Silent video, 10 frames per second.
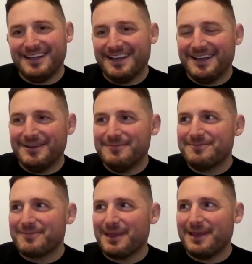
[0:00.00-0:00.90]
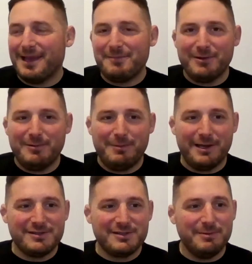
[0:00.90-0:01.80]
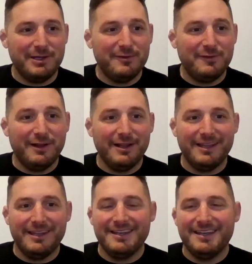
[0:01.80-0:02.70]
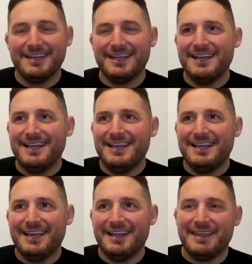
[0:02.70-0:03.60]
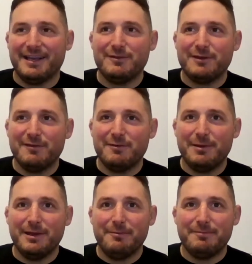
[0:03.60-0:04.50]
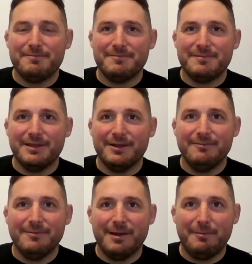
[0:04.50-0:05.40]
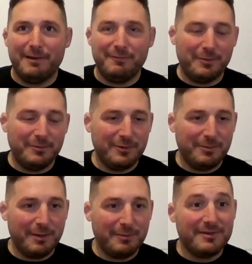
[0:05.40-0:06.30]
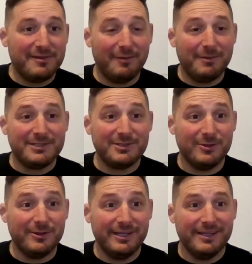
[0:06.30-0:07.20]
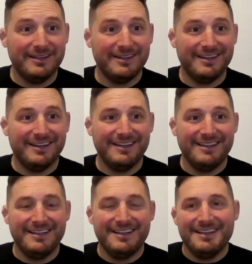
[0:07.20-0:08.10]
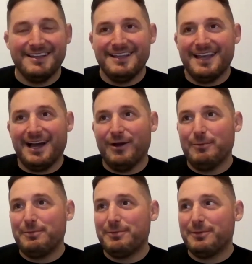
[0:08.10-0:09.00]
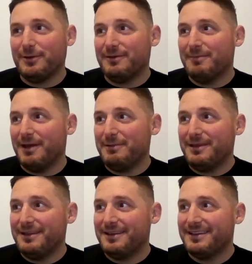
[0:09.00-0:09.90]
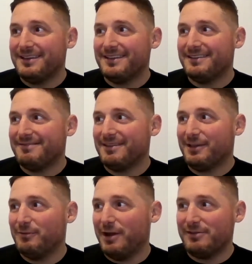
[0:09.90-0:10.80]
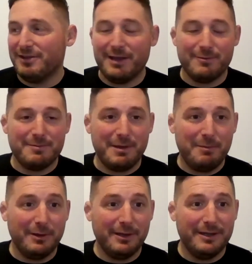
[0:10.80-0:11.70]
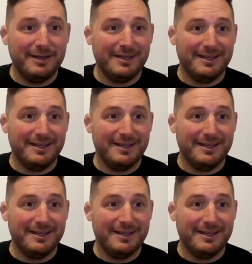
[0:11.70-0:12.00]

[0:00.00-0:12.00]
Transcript: Um, absolute pleasure to meet you, Phil. And yeah, thanks for giving me a you know a platform to be able to tell my story. And uh, I hope maybe it can resonate with people and